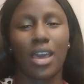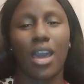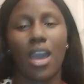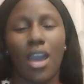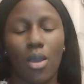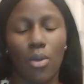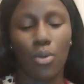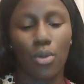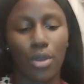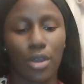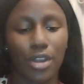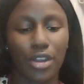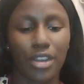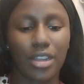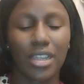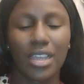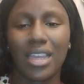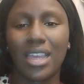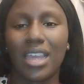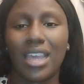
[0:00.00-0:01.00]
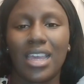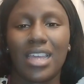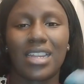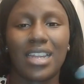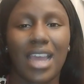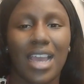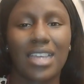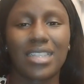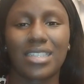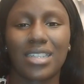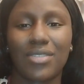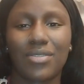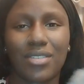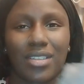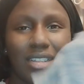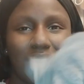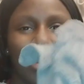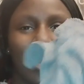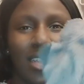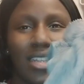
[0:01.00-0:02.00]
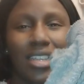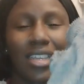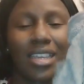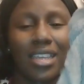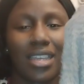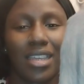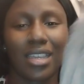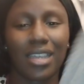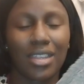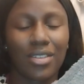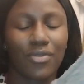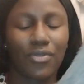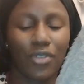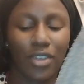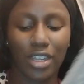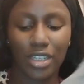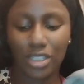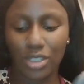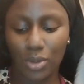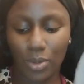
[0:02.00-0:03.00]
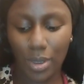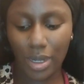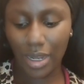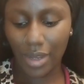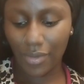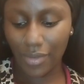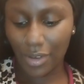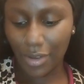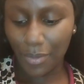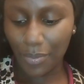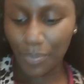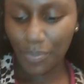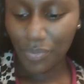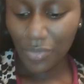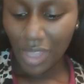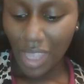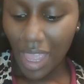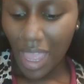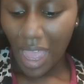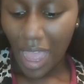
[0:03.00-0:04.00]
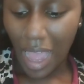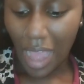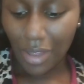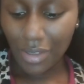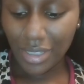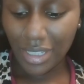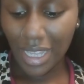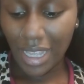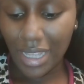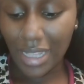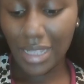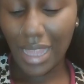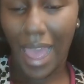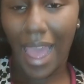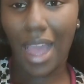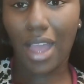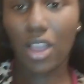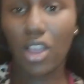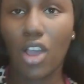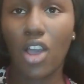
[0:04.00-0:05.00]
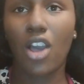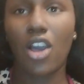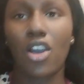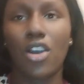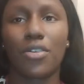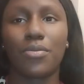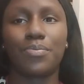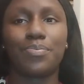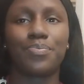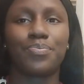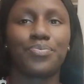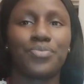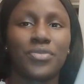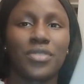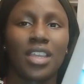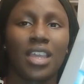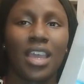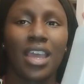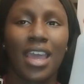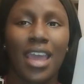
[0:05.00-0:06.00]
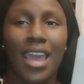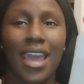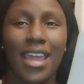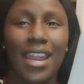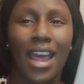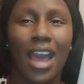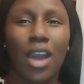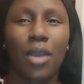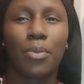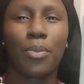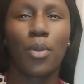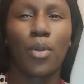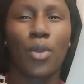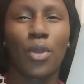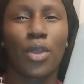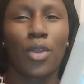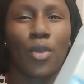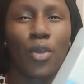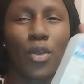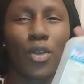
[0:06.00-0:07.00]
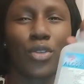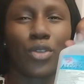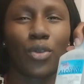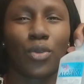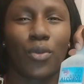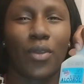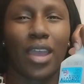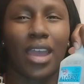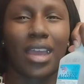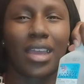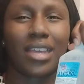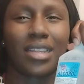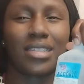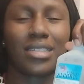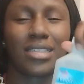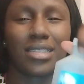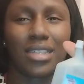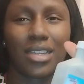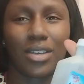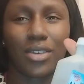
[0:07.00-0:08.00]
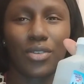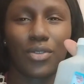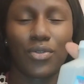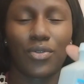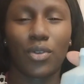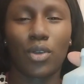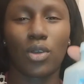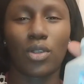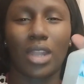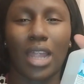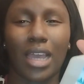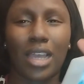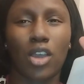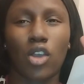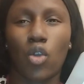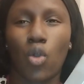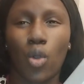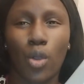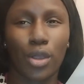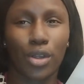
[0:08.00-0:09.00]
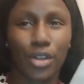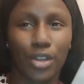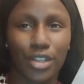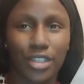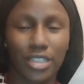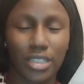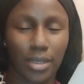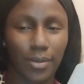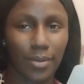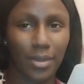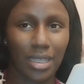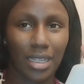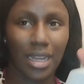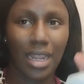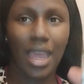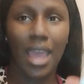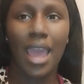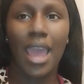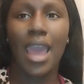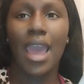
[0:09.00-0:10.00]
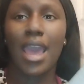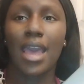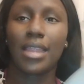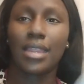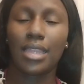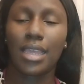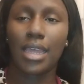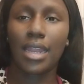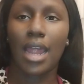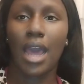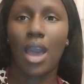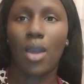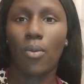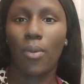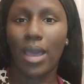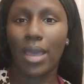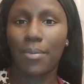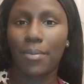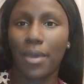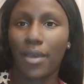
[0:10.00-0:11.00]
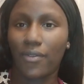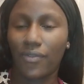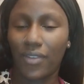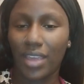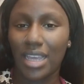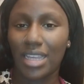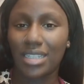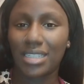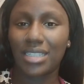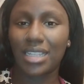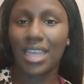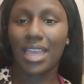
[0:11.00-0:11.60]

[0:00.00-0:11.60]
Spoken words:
the hot water, nice and clean again, fresh or whatever, I'll take alcohol and I'll pour it on the rag itself, on like a corner or something, and then I'll wipe my face